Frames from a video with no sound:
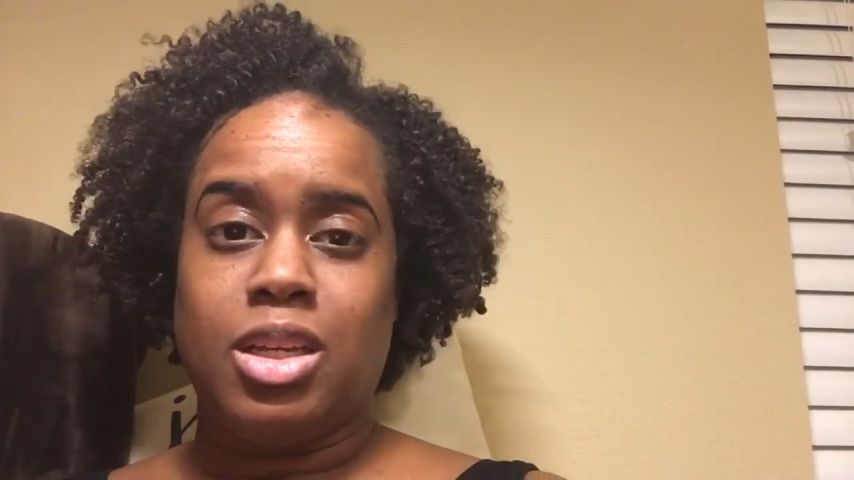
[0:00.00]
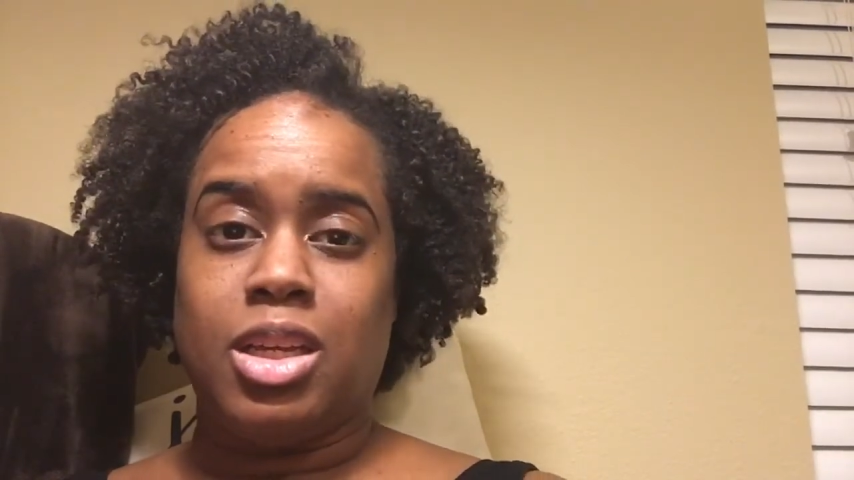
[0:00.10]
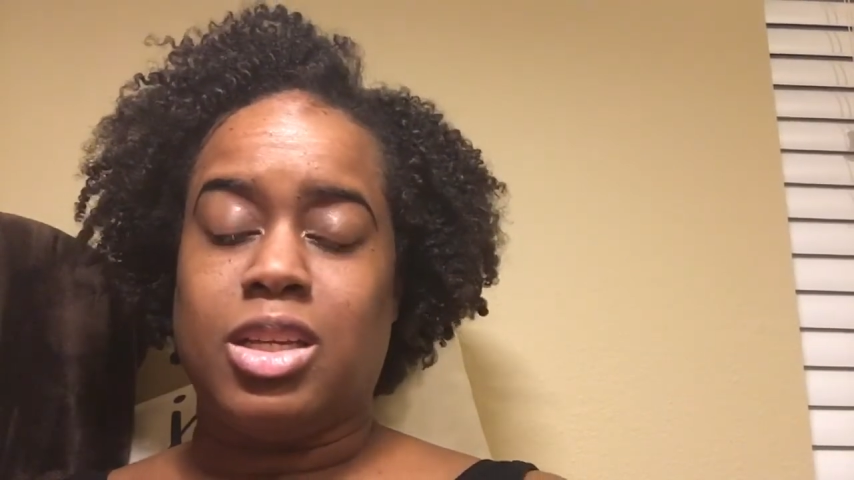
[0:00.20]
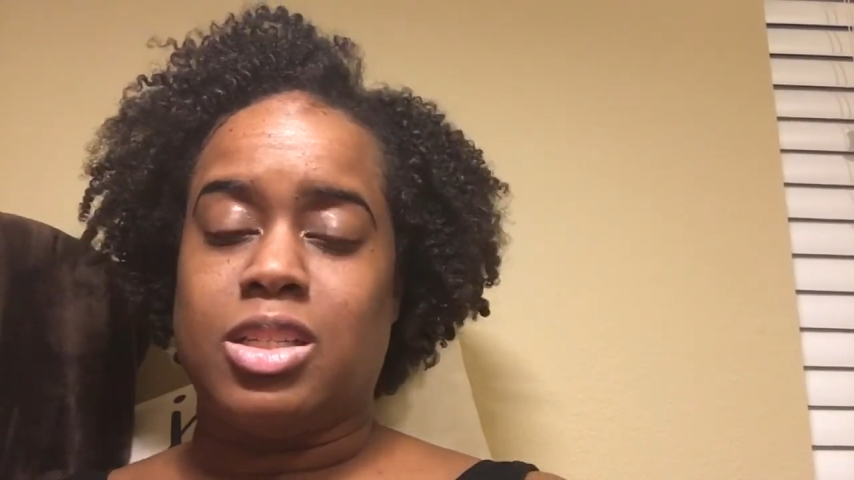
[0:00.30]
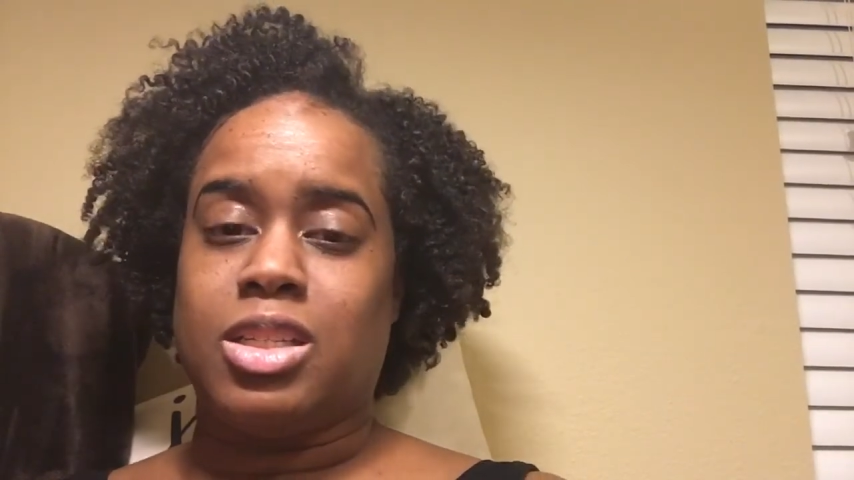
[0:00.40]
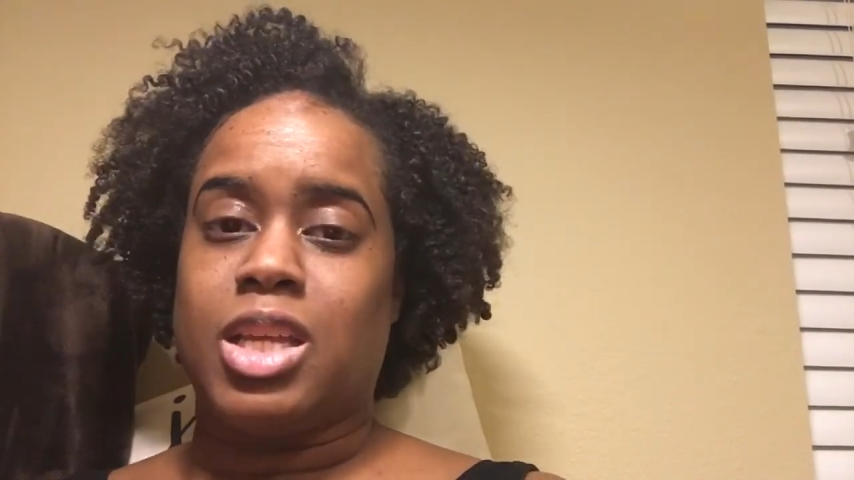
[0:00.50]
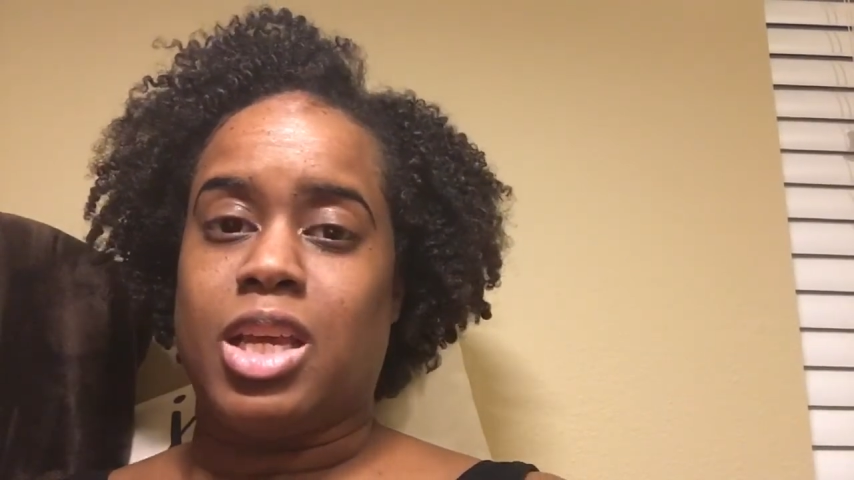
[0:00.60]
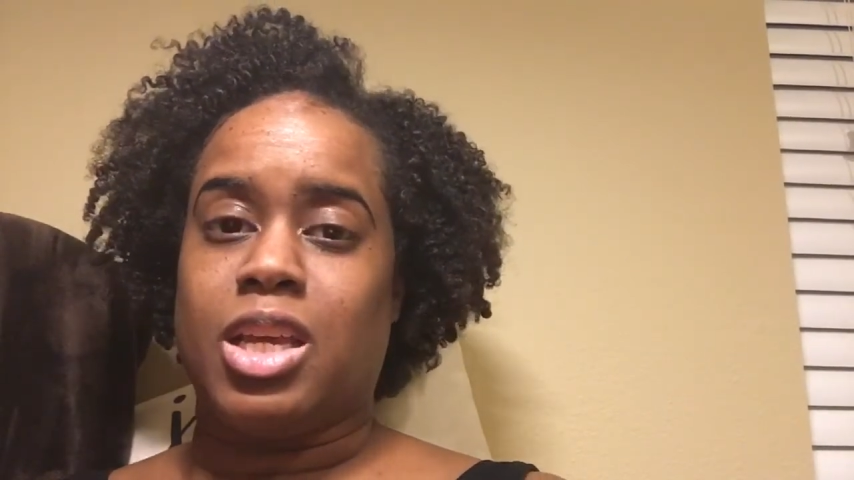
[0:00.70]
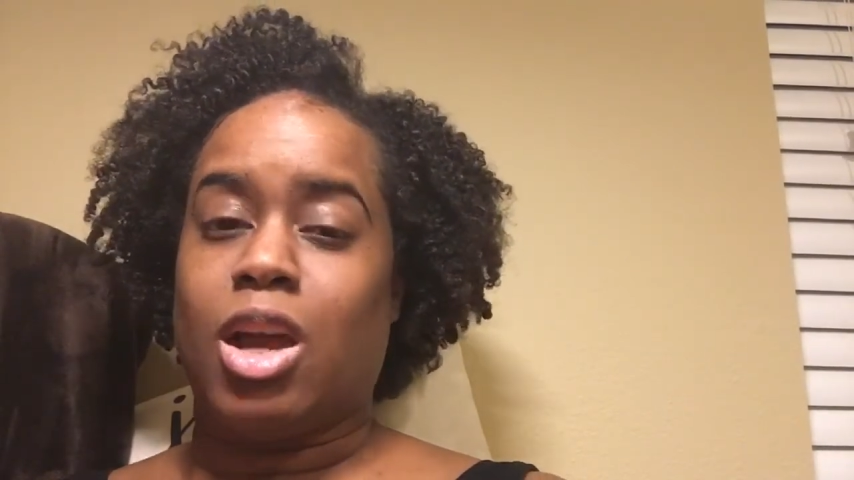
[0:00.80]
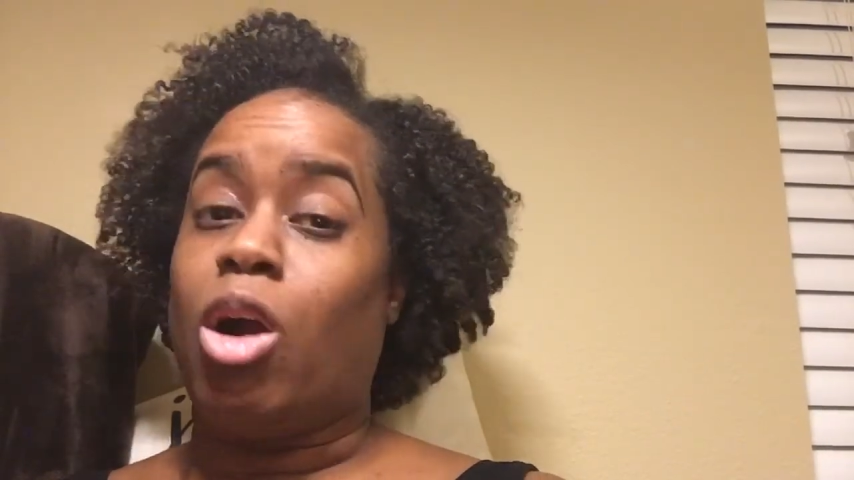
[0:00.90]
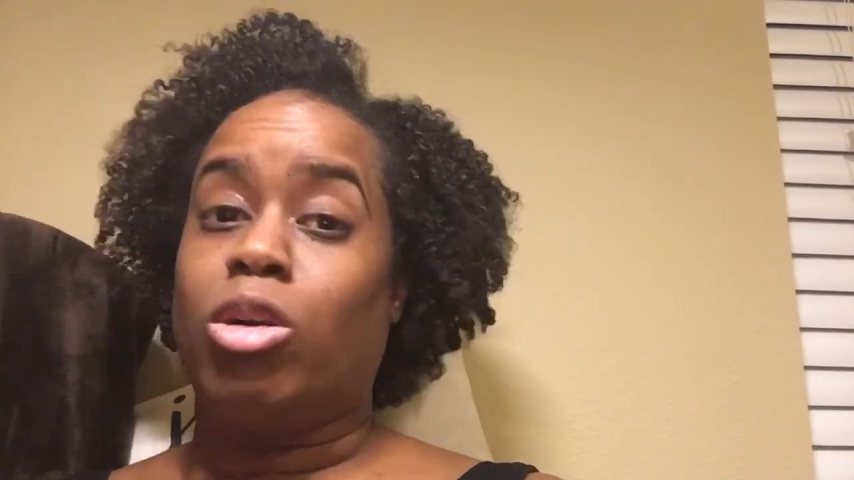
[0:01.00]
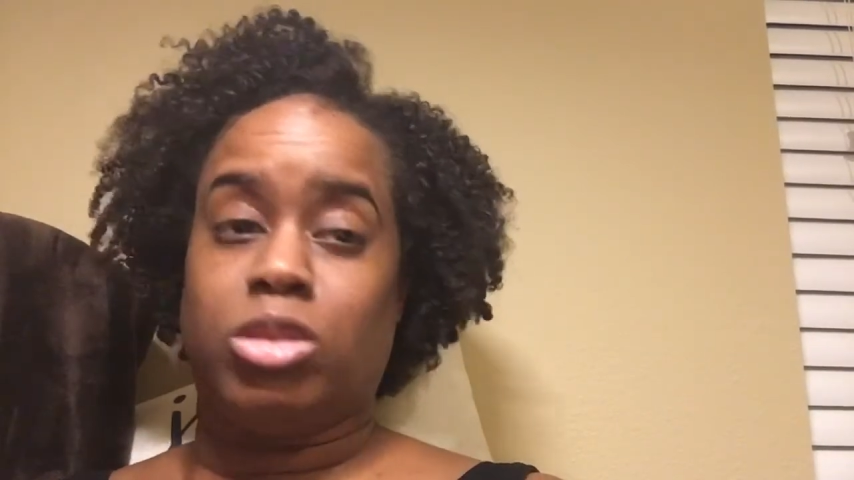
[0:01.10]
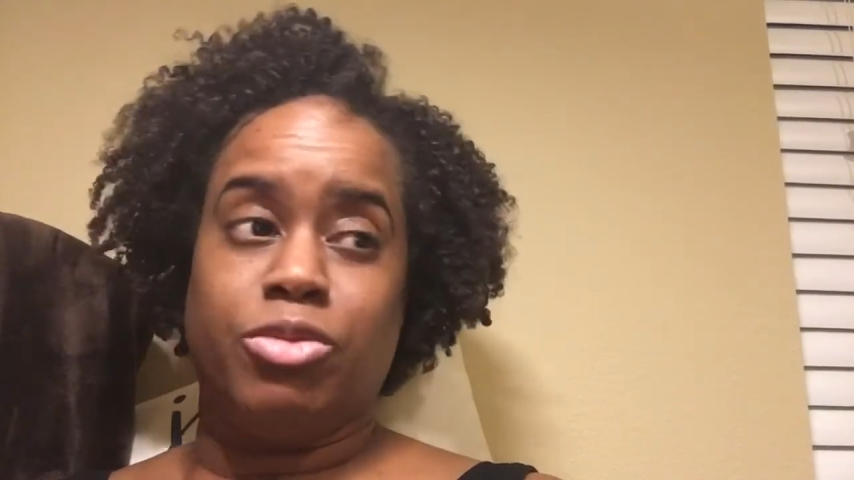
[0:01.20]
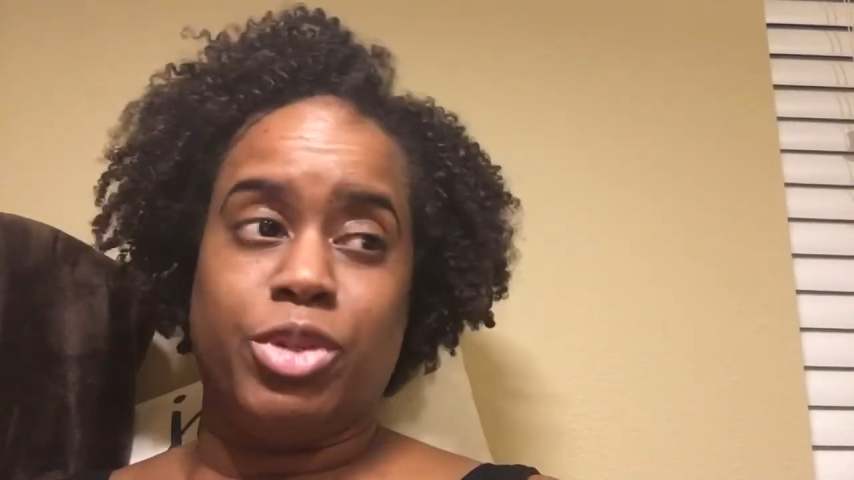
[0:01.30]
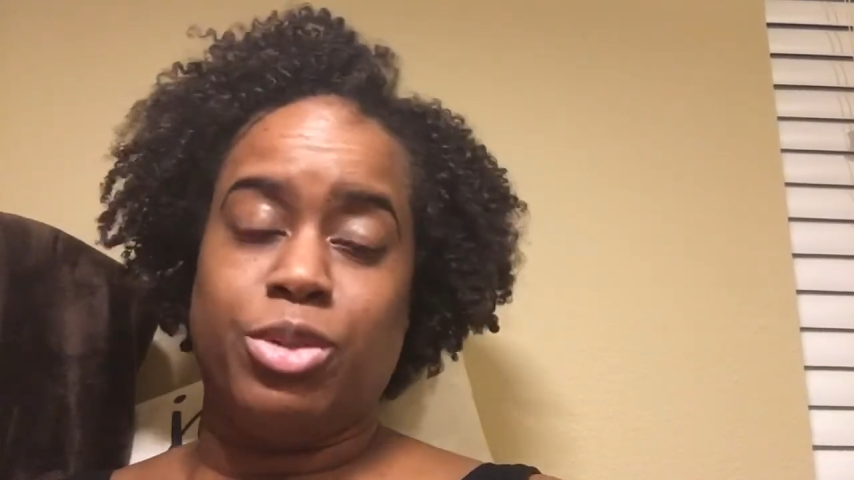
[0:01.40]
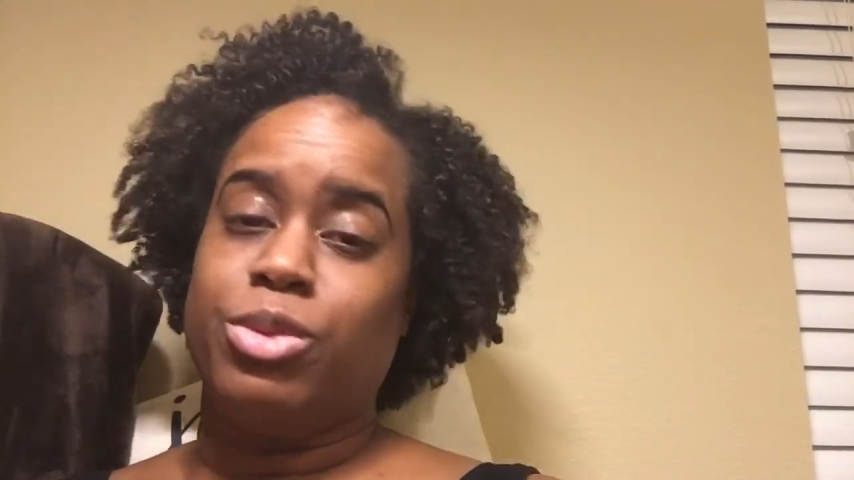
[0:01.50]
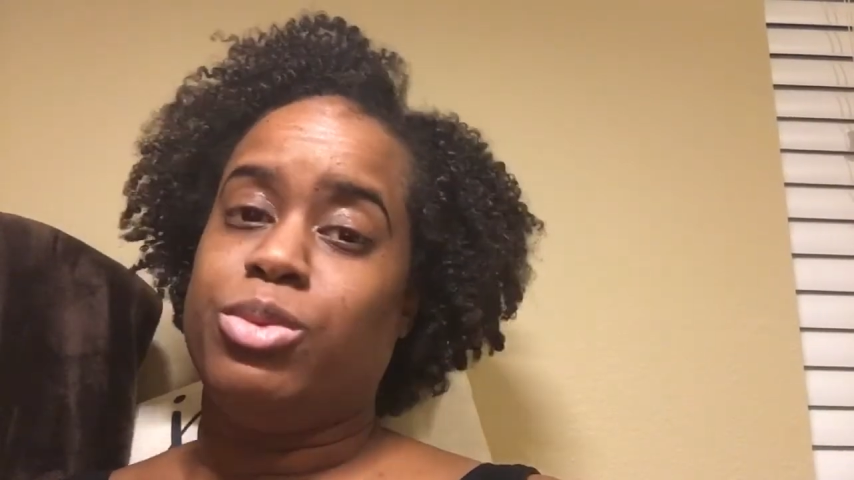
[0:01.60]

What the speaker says: and say, all of you